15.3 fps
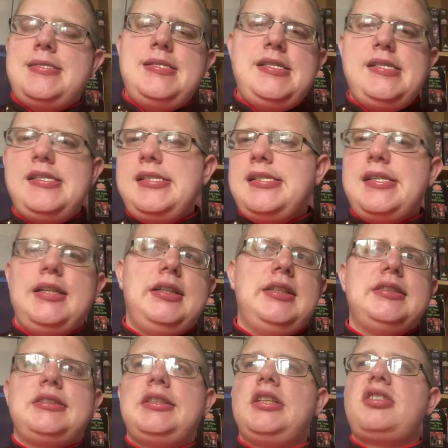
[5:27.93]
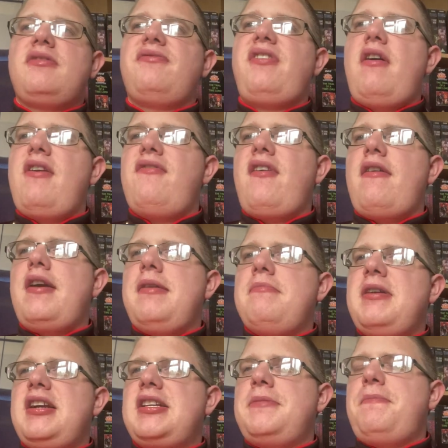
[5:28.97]
it's such a very, very
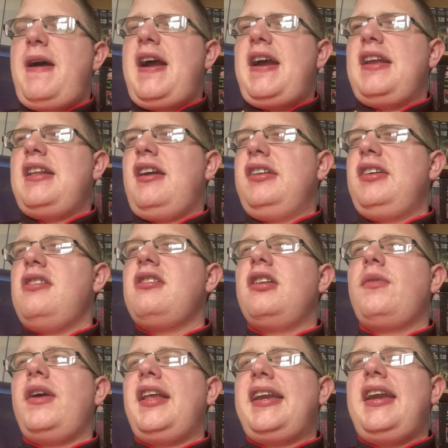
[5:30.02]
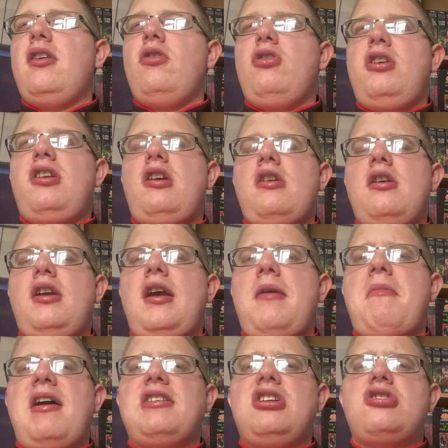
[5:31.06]
mixed bag. And I don't like the way they killed
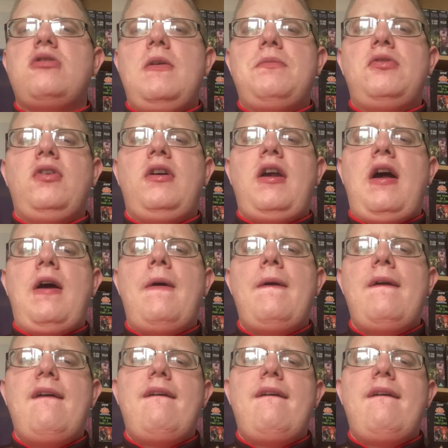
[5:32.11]
Commander Trip Tucker.